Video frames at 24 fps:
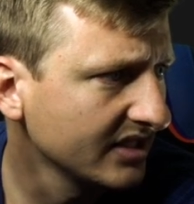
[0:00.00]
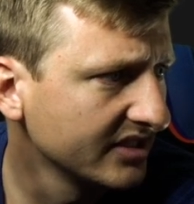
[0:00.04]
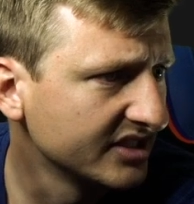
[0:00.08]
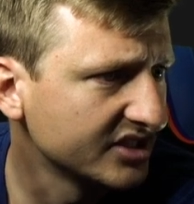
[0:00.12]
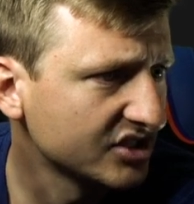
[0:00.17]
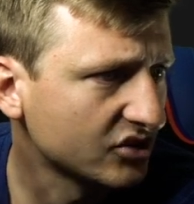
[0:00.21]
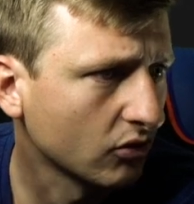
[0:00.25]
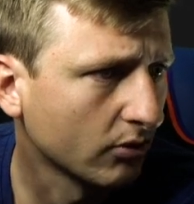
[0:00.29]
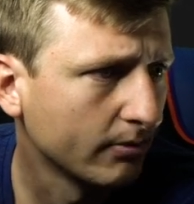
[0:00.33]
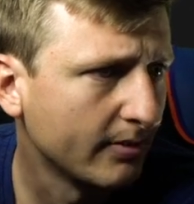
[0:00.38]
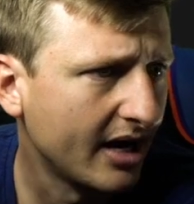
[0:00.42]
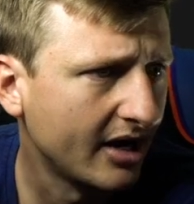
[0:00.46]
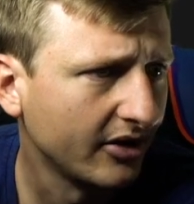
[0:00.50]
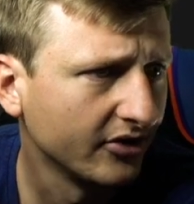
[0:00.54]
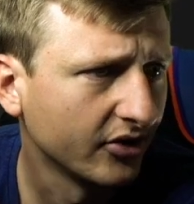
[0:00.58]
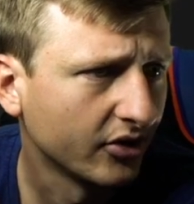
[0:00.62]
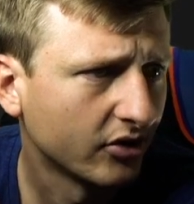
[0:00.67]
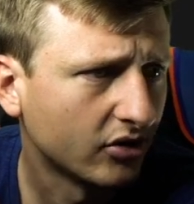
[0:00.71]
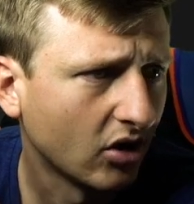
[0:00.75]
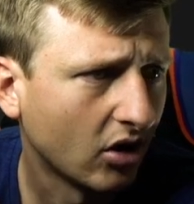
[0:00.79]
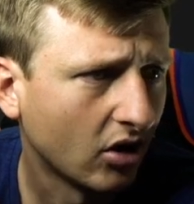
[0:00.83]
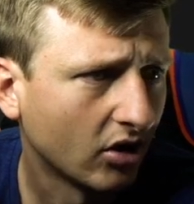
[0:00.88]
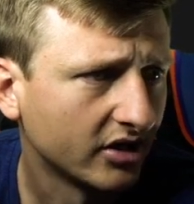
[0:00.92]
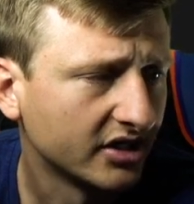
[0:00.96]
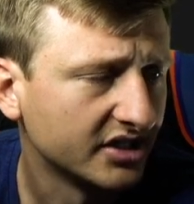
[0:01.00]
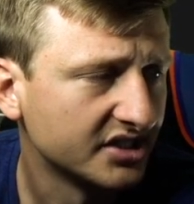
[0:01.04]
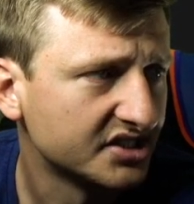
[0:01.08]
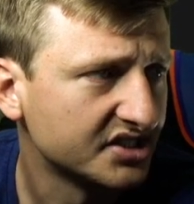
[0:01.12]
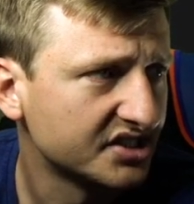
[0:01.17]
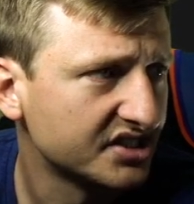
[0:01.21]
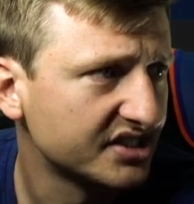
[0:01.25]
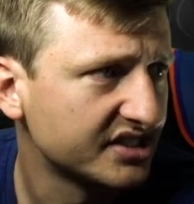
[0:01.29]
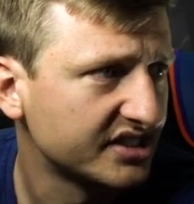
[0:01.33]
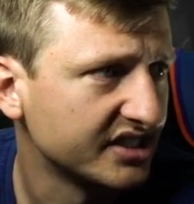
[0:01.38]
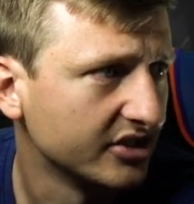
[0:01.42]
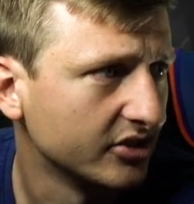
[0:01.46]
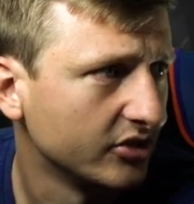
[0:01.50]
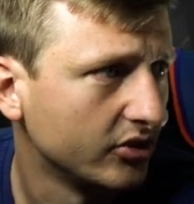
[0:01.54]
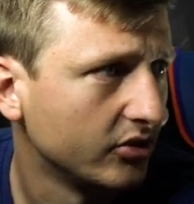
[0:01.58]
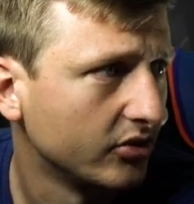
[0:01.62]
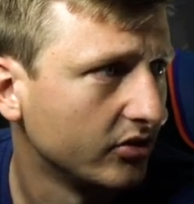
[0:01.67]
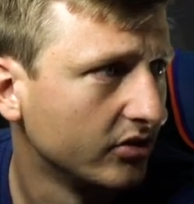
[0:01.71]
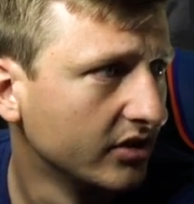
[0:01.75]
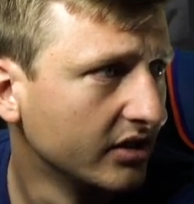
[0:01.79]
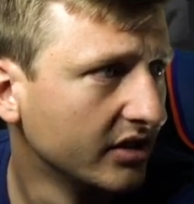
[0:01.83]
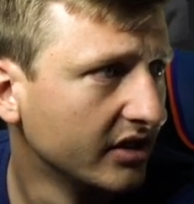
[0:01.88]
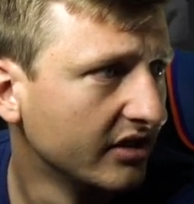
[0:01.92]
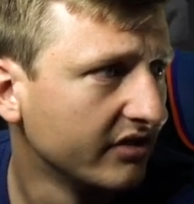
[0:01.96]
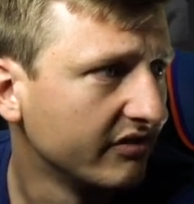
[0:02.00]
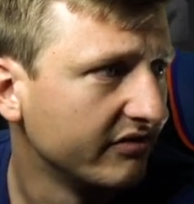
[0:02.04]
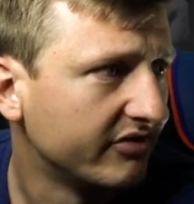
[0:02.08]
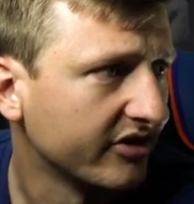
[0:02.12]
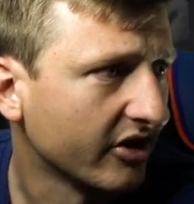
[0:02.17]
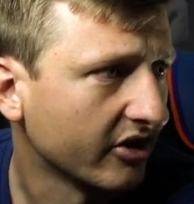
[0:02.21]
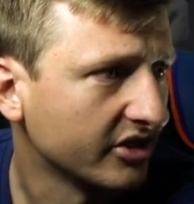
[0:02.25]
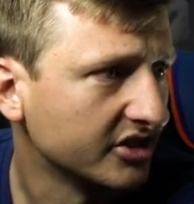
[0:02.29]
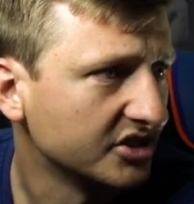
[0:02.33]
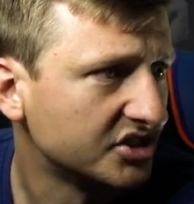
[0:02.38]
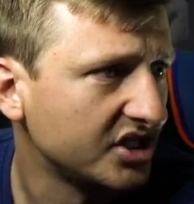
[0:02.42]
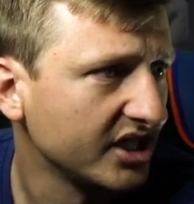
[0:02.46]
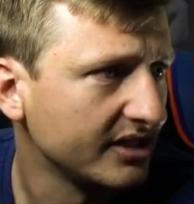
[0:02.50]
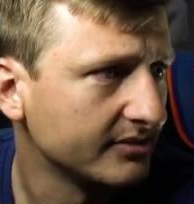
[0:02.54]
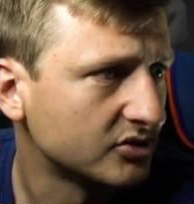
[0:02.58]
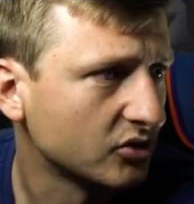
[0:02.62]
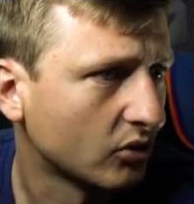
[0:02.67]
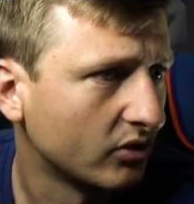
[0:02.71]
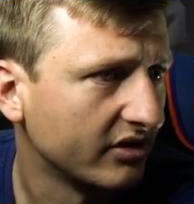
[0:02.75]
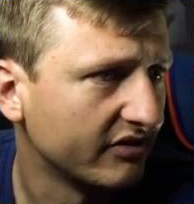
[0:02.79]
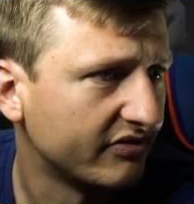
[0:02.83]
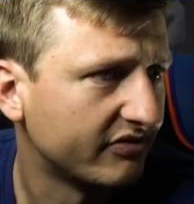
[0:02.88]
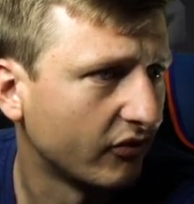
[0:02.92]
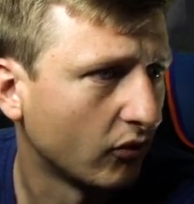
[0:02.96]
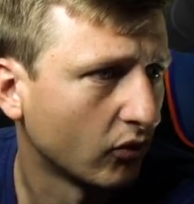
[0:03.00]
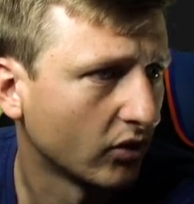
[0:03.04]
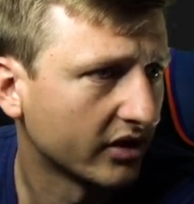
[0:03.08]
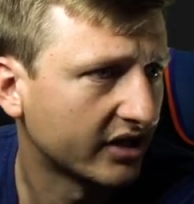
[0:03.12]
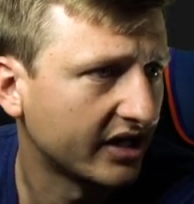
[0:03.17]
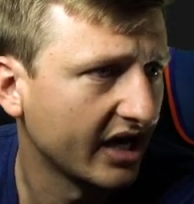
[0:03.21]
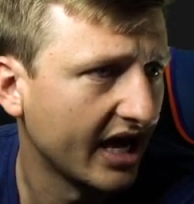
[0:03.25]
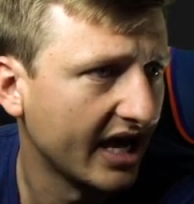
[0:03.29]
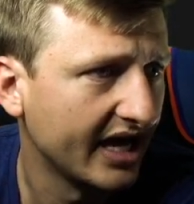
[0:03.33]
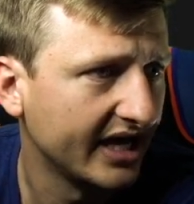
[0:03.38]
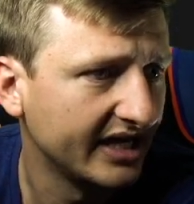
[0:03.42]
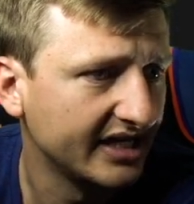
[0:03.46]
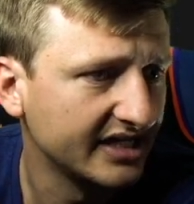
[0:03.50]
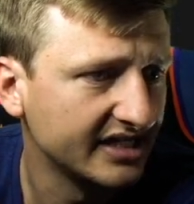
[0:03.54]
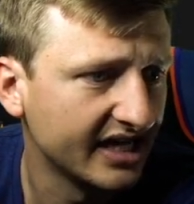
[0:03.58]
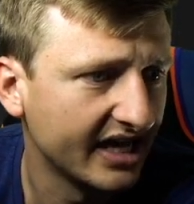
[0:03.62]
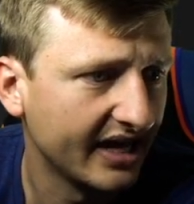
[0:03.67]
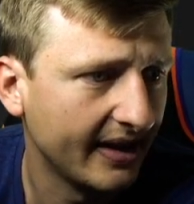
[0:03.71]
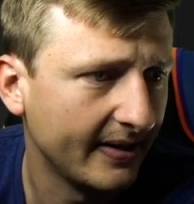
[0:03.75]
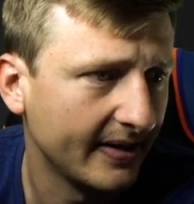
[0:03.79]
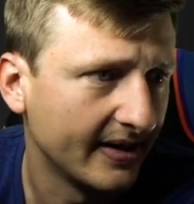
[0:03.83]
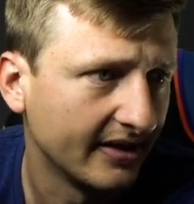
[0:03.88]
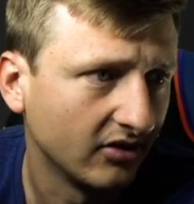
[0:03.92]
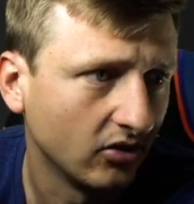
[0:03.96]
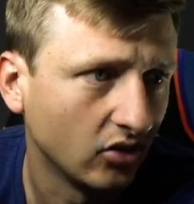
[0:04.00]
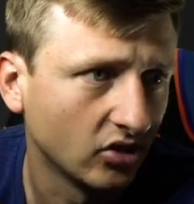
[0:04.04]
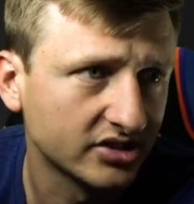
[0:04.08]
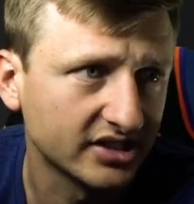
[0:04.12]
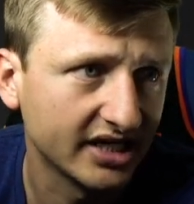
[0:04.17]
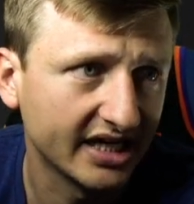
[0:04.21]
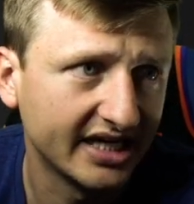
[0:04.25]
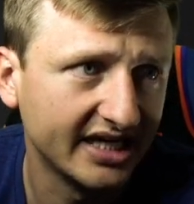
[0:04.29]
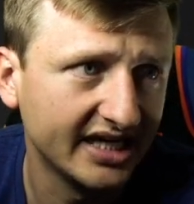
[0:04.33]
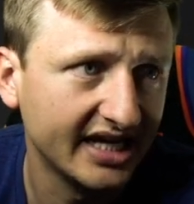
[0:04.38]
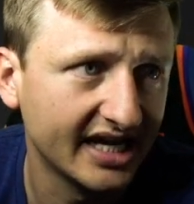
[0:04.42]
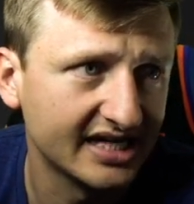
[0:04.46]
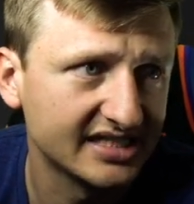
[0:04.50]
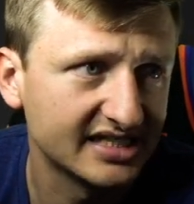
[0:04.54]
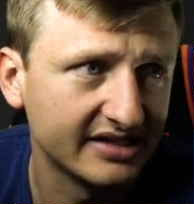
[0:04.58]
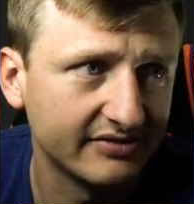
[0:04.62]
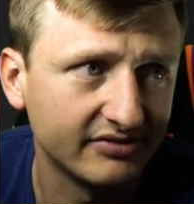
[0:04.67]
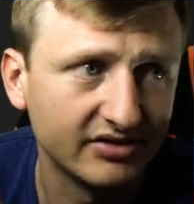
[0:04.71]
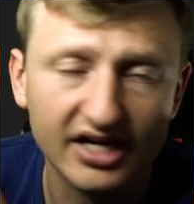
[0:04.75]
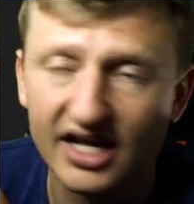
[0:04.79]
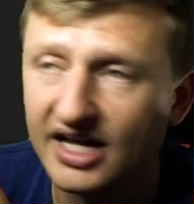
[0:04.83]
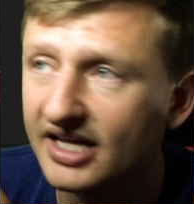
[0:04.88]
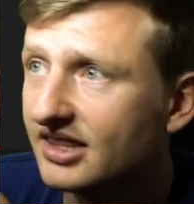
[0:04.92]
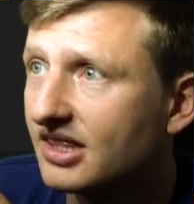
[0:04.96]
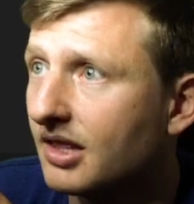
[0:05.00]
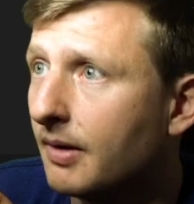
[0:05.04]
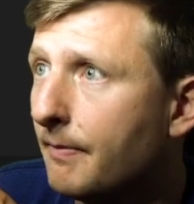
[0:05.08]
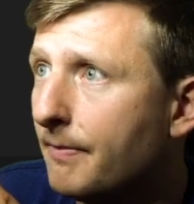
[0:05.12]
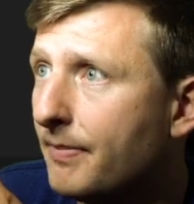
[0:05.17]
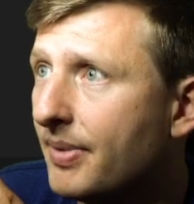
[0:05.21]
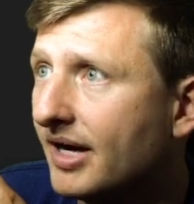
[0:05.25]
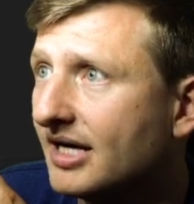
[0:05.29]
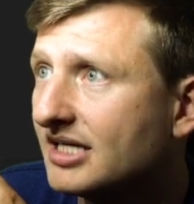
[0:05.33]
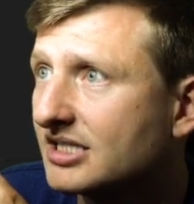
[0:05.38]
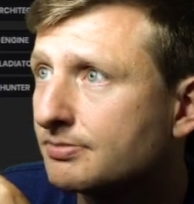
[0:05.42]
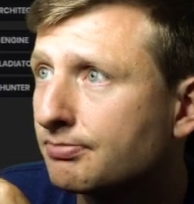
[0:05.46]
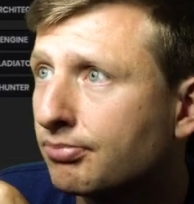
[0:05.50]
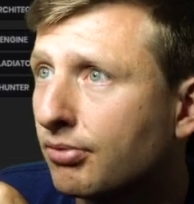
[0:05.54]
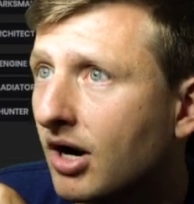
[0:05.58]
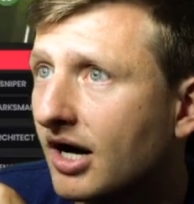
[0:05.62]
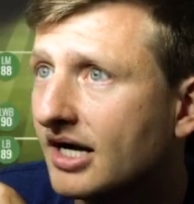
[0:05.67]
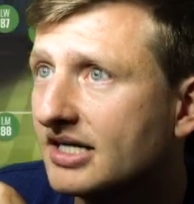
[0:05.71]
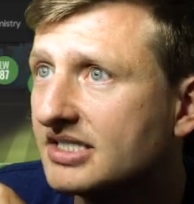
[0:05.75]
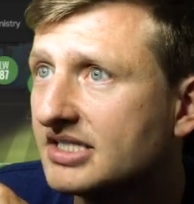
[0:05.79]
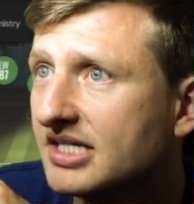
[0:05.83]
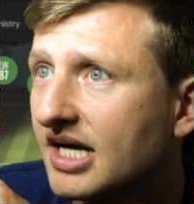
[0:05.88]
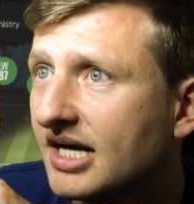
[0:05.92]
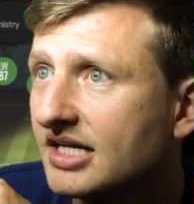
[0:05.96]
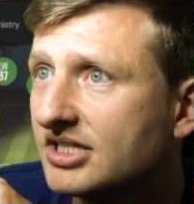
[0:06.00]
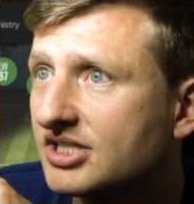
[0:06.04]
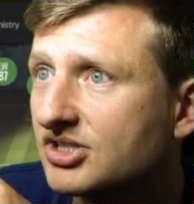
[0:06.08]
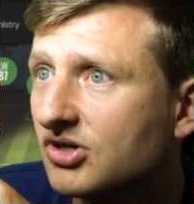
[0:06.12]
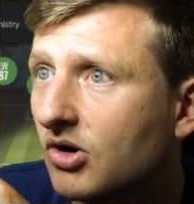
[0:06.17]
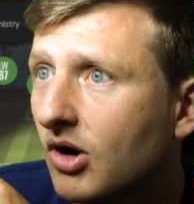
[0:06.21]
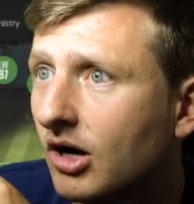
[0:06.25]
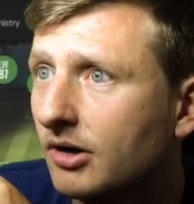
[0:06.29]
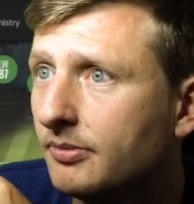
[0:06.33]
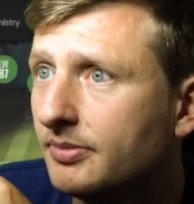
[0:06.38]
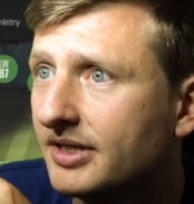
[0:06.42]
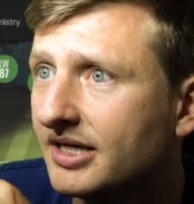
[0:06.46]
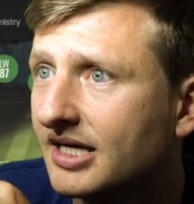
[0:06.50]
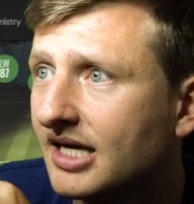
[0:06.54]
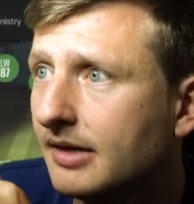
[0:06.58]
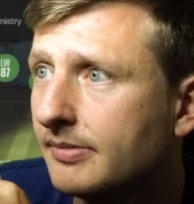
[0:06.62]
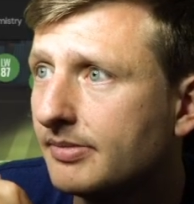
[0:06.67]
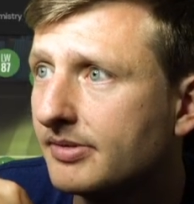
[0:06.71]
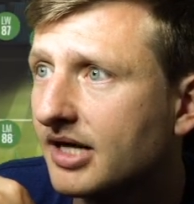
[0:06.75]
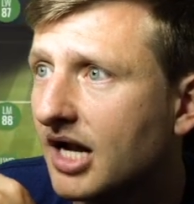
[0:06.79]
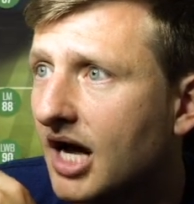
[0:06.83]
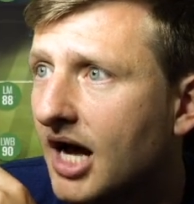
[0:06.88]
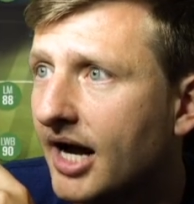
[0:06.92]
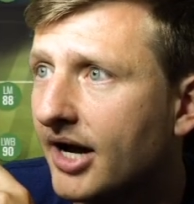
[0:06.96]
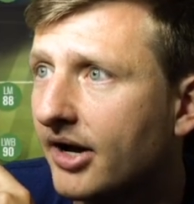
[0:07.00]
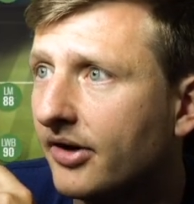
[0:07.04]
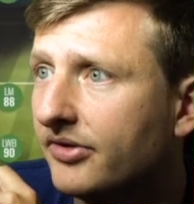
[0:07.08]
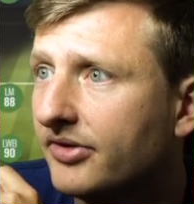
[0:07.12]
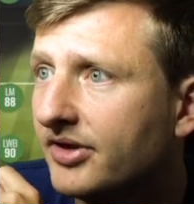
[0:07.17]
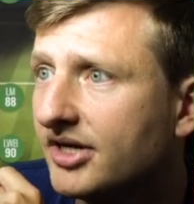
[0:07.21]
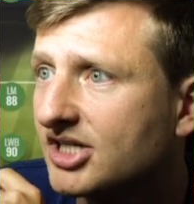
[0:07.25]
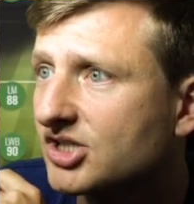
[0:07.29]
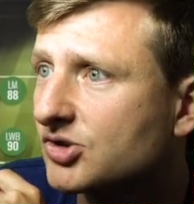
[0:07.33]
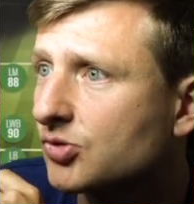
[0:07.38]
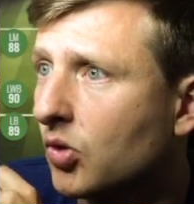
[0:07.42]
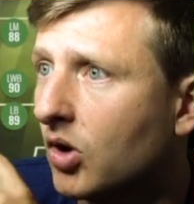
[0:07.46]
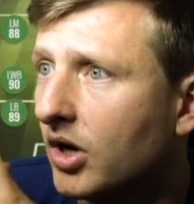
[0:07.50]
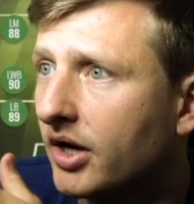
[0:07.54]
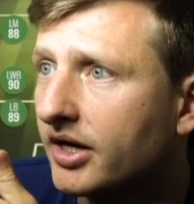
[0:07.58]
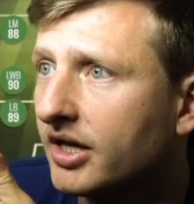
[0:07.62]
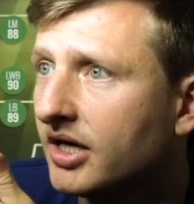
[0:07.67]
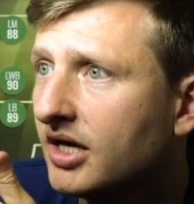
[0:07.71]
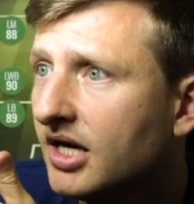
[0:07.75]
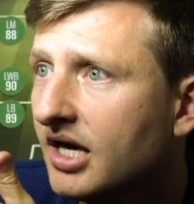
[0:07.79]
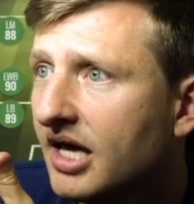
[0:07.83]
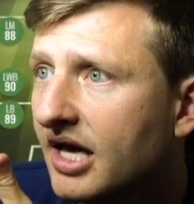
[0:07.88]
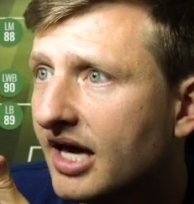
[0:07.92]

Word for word: This Grimaldo card is still very cheap, twenty-four K. He, it looks like he hasn't even hit the base price yet, so I'd be keeping an eye on this one.